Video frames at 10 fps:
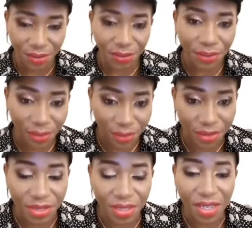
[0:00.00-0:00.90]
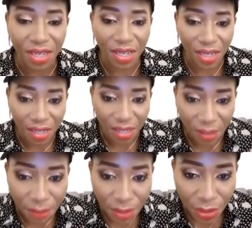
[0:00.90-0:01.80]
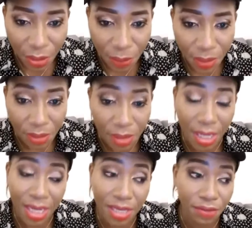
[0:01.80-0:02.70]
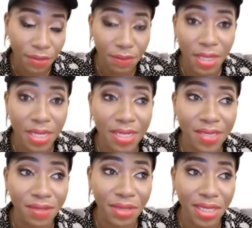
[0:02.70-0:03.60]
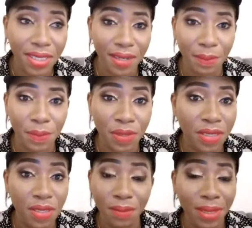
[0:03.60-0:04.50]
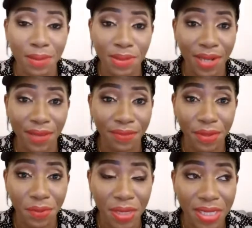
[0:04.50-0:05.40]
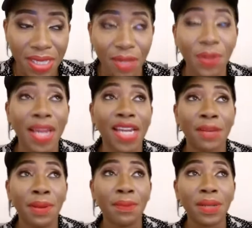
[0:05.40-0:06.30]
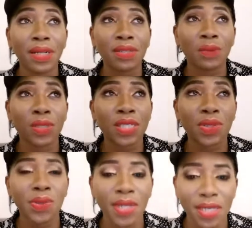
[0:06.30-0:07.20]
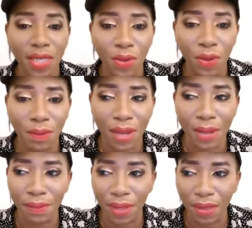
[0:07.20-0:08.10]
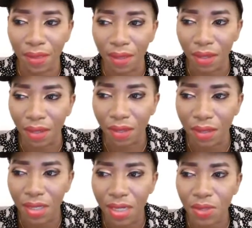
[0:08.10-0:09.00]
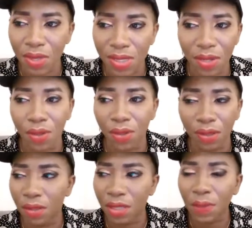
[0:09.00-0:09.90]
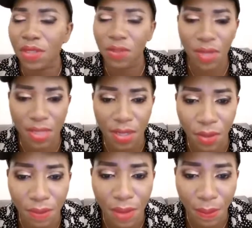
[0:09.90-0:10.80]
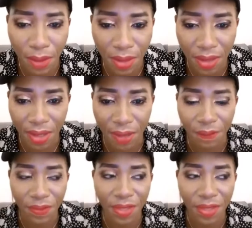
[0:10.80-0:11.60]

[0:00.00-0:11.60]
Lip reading: Rose, makeup help. Yes, for me, it's really therapeutic. Sometimes when I feel really sad. Okay, I can remember, was it 2 years ago on my birthday? Either 2 years ago, that was 2 years ago on my birthday.